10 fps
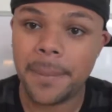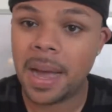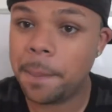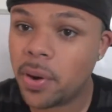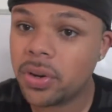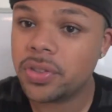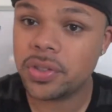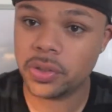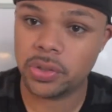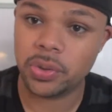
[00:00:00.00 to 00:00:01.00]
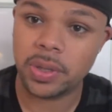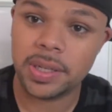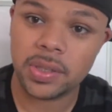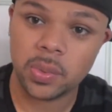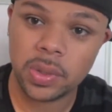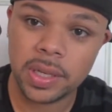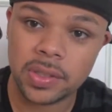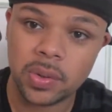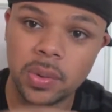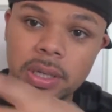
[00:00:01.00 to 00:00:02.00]
My personal choice
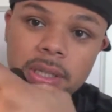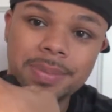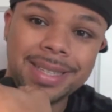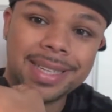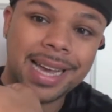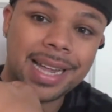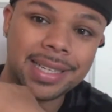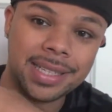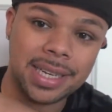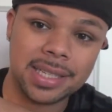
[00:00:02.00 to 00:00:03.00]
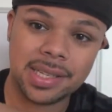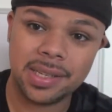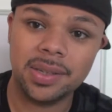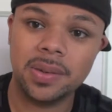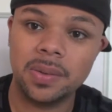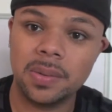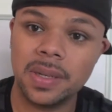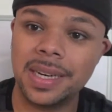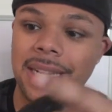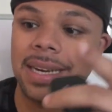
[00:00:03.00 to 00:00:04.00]
is going to be the Galaxy S2.
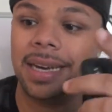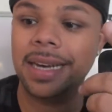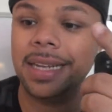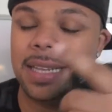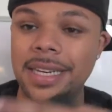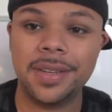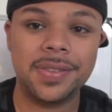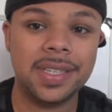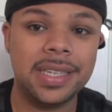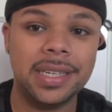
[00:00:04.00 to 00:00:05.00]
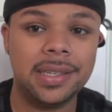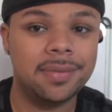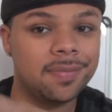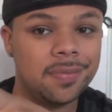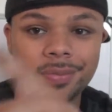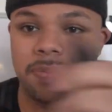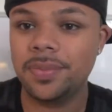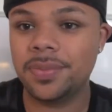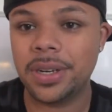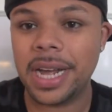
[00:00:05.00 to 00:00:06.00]
The NFC,
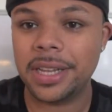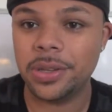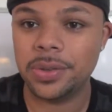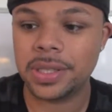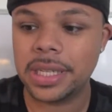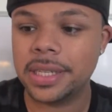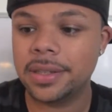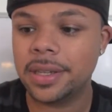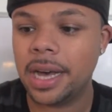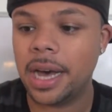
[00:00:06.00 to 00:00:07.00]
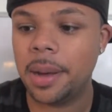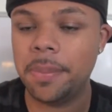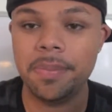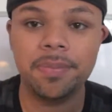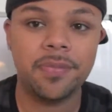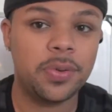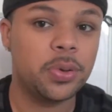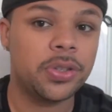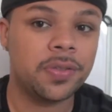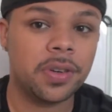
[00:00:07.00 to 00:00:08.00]
they're not using it. Um,
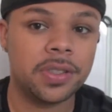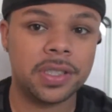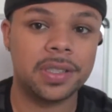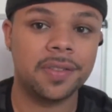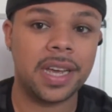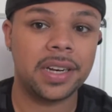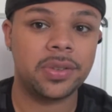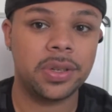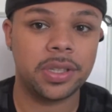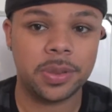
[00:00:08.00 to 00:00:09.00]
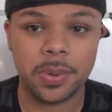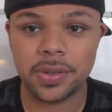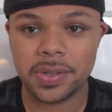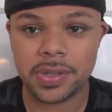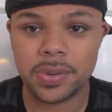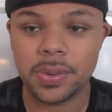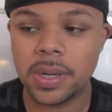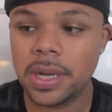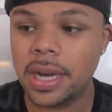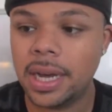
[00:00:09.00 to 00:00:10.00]
future versions of Android are supposed to
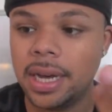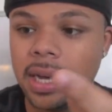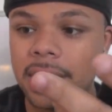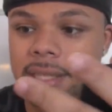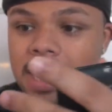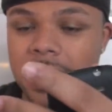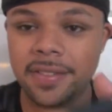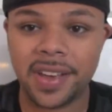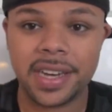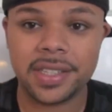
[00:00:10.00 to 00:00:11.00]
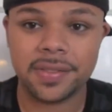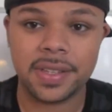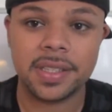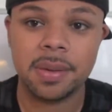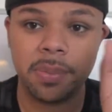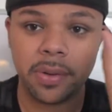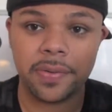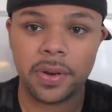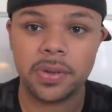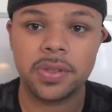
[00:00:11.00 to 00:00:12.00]
uh, take advantage of this. And
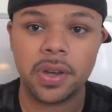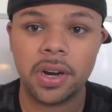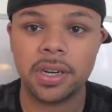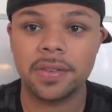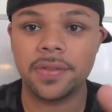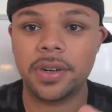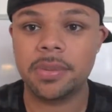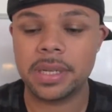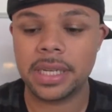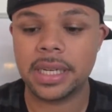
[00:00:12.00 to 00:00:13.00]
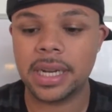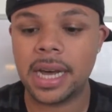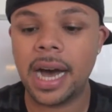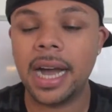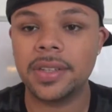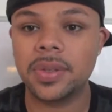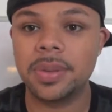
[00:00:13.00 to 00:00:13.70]
both phones are confirmed to get uh, ice